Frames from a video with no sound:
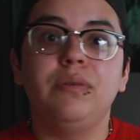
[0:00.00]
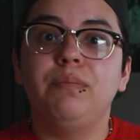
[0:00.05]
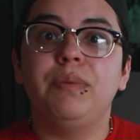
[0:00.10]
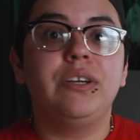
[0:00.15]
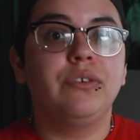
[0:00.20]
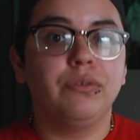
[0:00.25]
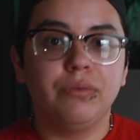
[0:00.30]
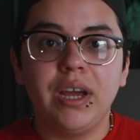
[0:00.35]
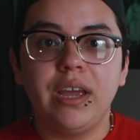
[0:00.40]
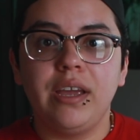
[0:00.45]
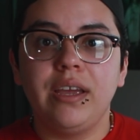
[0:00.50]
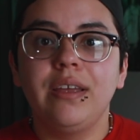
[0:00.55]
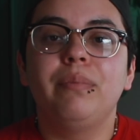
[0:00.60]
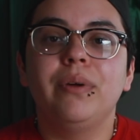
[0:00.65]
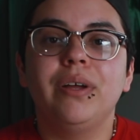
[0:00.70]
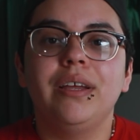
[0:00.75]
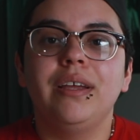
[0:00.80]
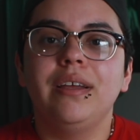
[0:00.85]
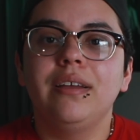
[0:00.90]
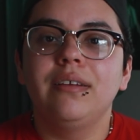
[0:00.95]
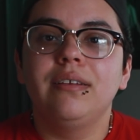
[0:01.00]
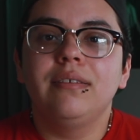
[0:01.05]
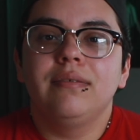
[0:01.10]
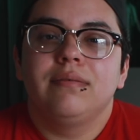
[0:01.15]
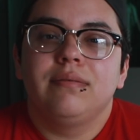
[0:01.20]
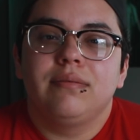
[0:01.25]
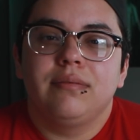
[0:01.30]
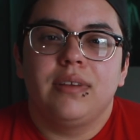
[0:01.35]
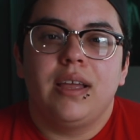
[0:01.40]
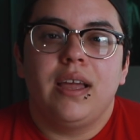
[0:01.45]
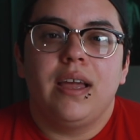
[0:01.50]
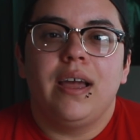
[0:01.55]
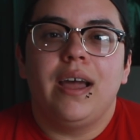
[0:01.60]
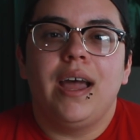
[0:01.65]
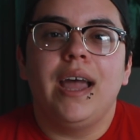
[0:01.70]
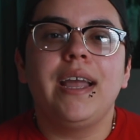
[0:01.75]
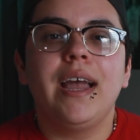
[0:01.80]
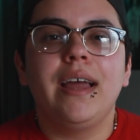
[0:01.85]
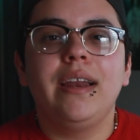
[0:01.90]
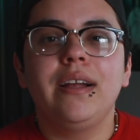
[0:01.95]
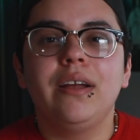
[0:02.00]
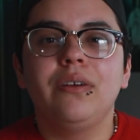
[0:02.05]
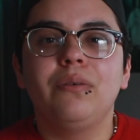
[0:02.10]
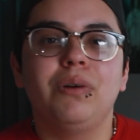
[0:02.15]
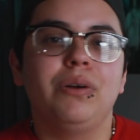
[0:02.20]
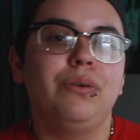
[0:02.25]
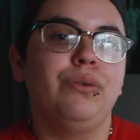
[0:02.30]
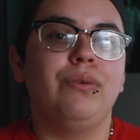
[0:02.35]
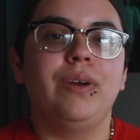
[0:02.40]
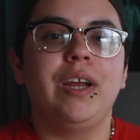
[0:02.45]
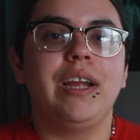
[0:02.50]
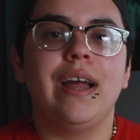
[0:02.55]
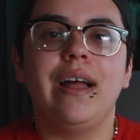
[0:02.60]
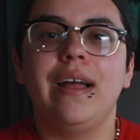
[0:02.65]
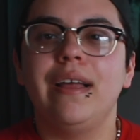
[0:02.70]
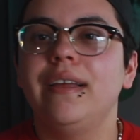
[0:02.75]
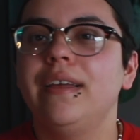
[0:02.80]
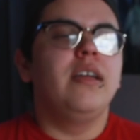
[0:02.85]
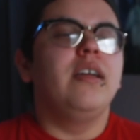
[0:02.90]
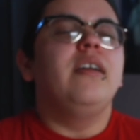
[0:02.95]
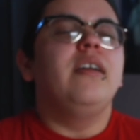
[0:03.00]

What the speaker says: would be great, but I kind of got to work with what I got.